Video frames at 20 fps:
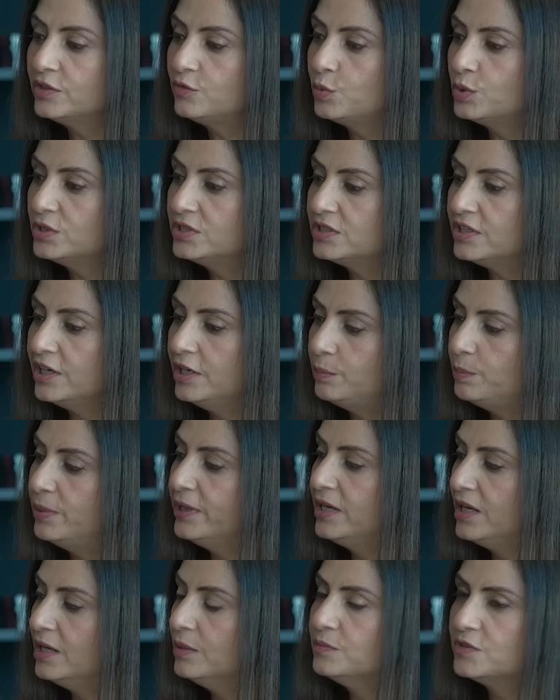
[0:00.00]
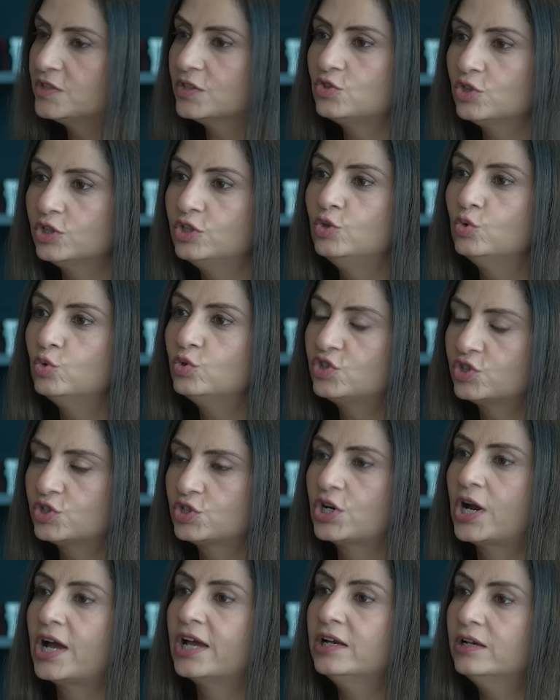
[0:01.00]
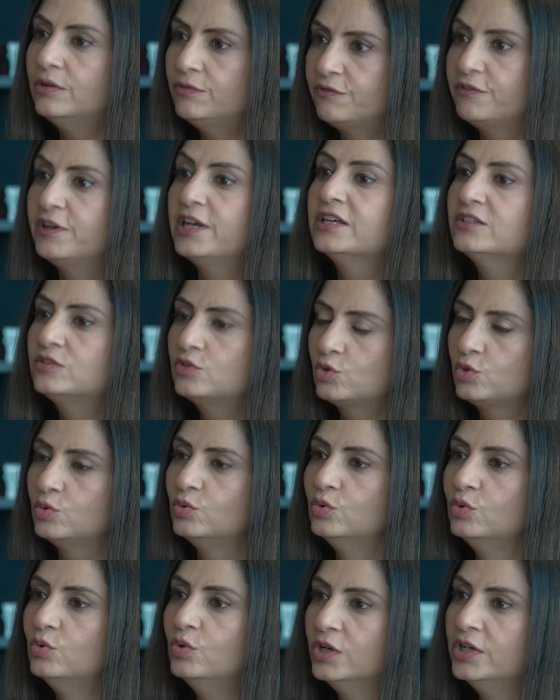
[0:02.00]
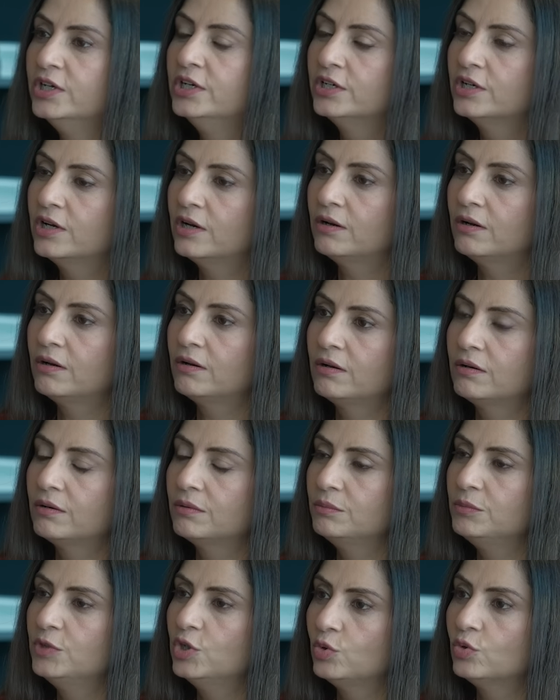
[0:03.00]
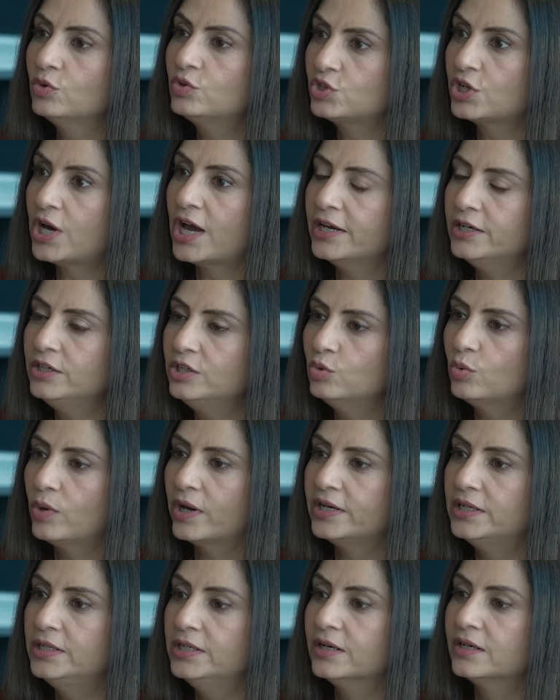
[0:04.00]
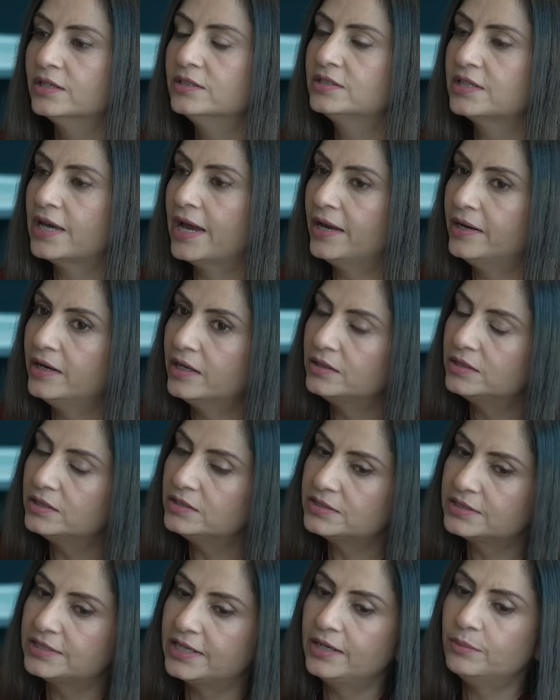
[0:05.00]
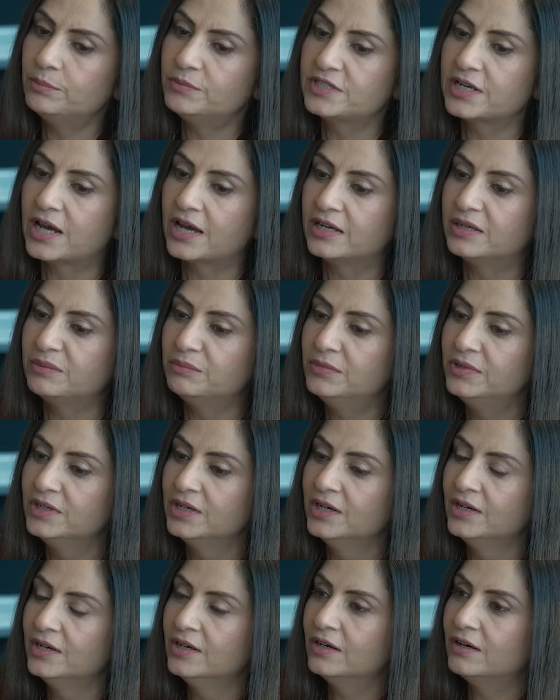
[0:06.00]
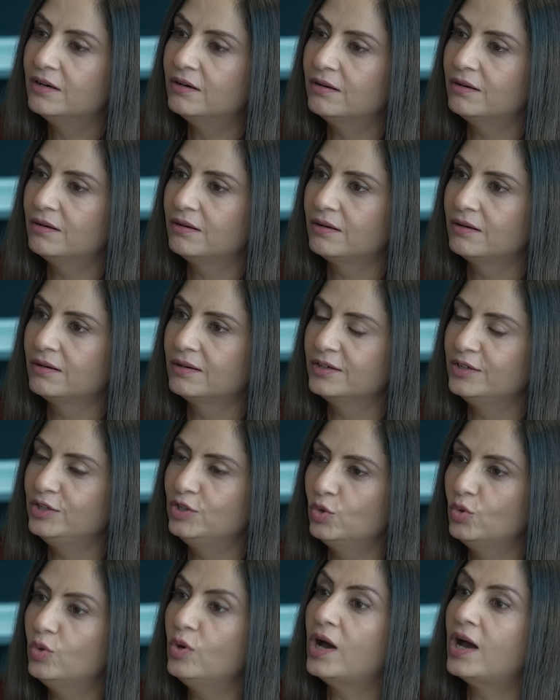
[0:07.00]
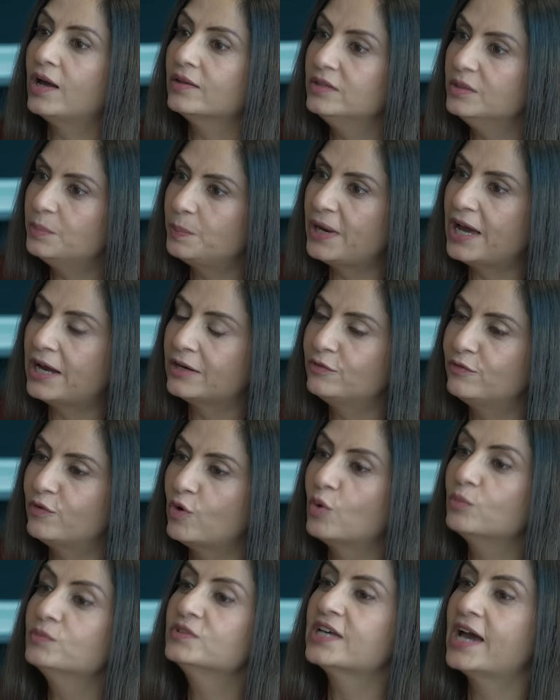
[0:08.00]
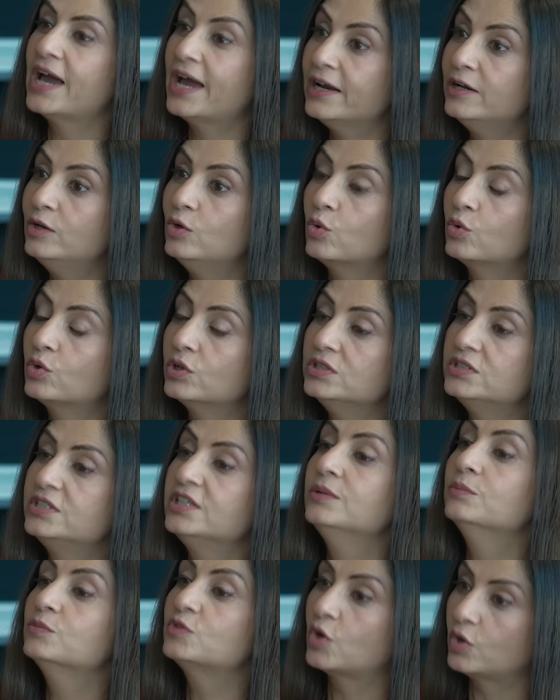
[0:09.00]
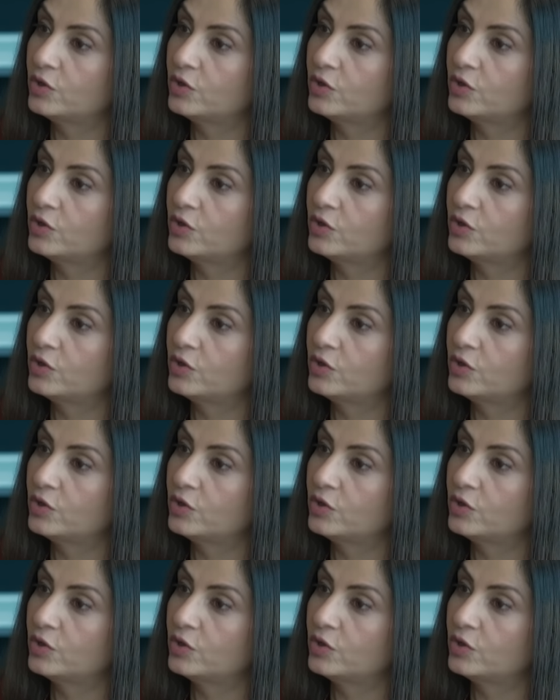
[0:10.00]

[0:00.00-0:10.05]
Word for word: it was it became such a huge trial mm. phase mm. to uh, you know try new ideas. And at the same time, uh, you know, other platforms had local teams